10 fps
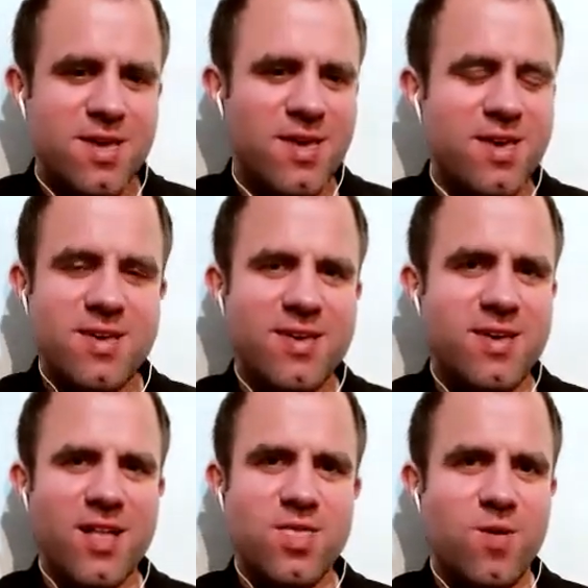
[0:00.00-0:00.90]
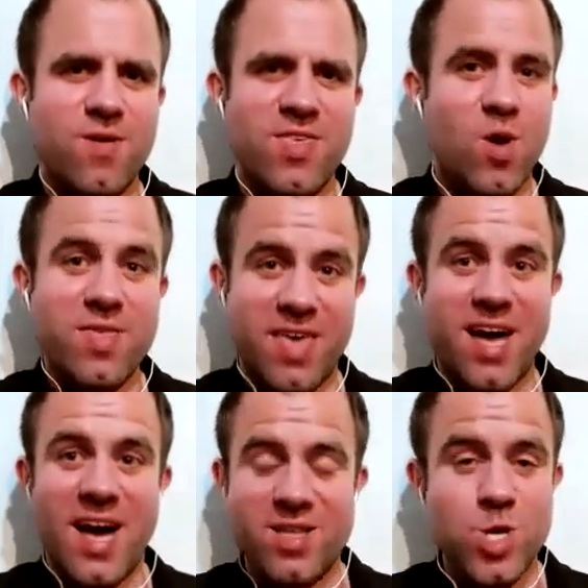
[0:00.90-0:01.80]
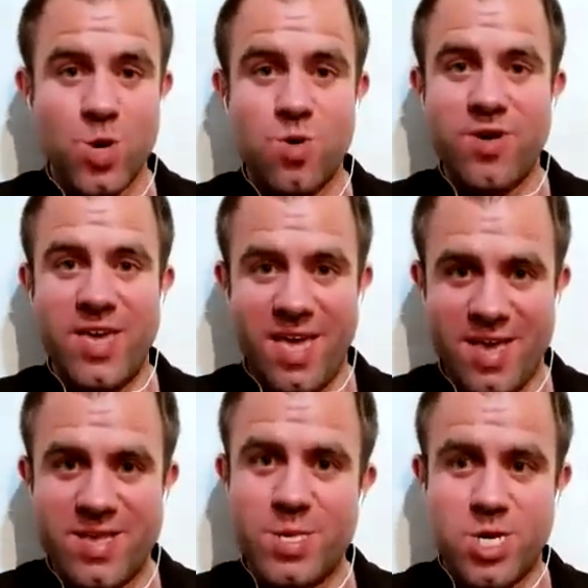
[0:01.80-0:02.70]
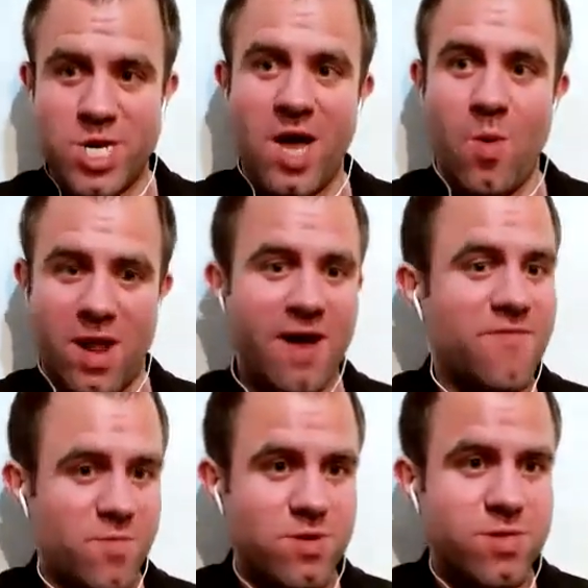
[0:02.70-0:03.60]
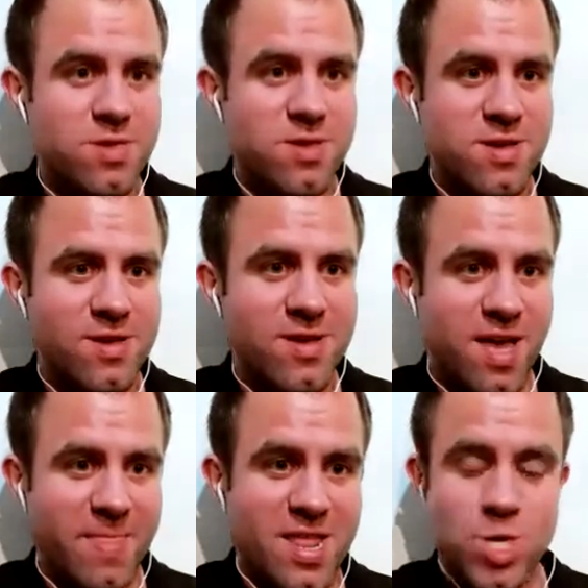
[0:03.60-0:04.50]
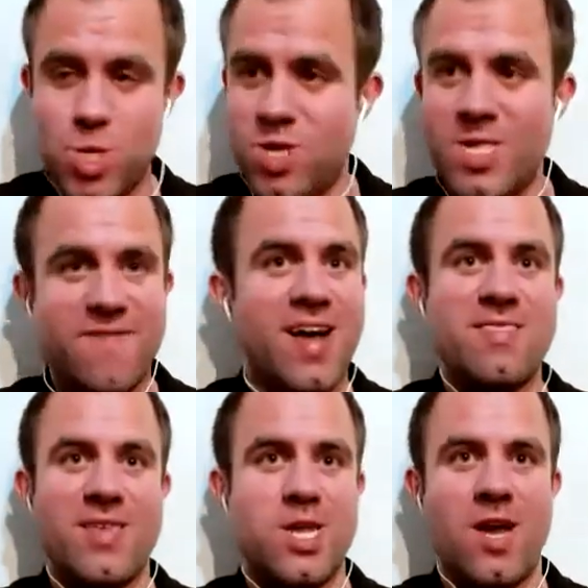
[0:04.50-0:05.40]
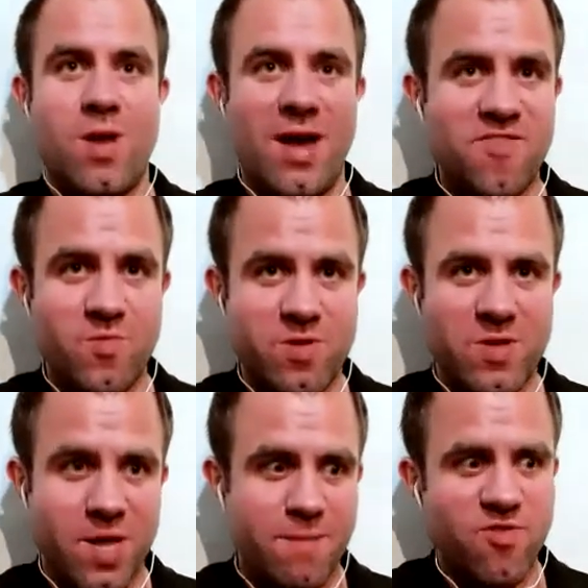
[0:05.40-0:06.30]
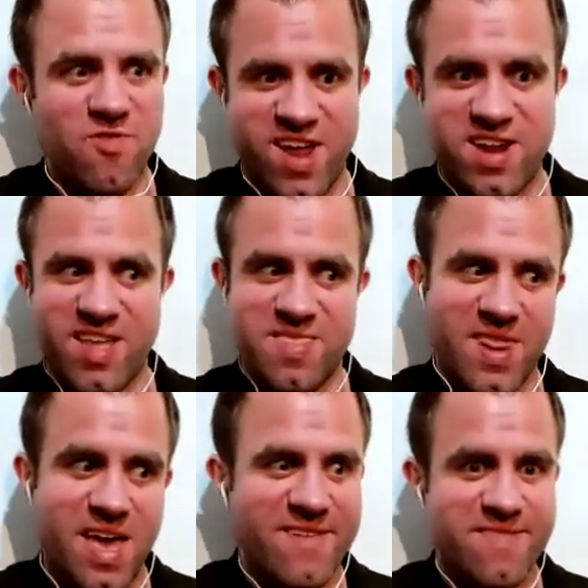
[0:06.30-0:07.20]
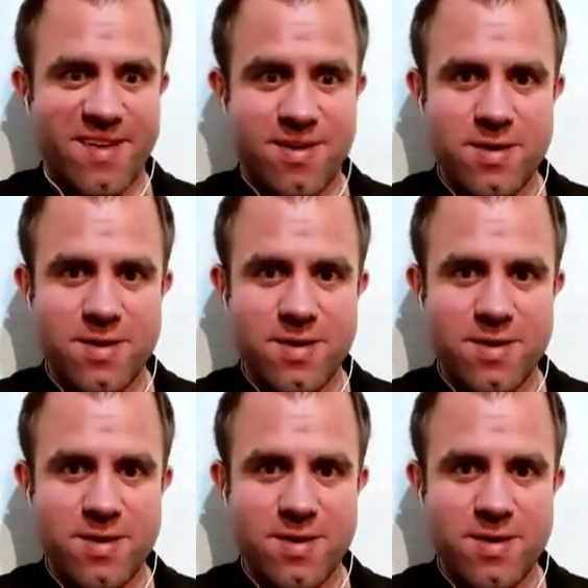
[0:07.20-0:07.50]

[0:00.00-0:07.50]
it. I don't. The only thing I enjoy is the shower afterwards, and then as soon as I've had the shower afterwards, I'm dreading the next day.